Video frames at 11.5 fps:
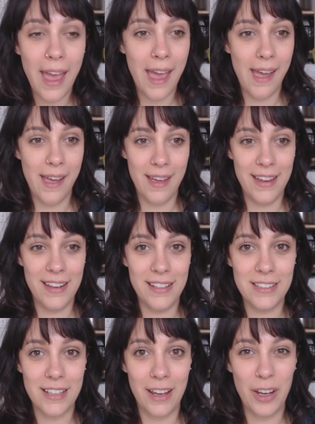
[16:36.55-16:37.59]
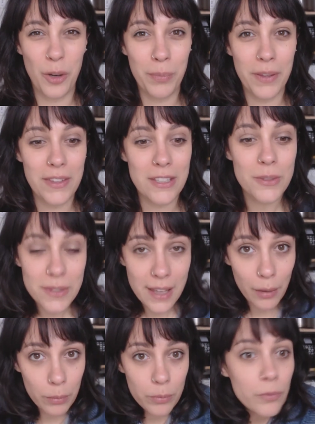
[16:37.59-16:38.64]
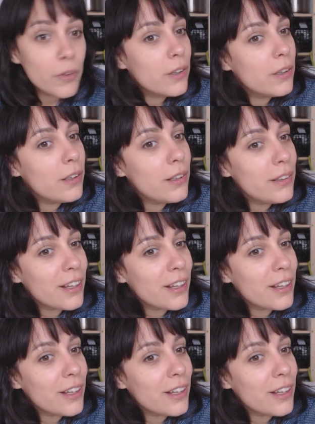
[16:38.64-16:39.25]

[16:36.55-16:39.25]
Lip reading: And I hope that this was helpful.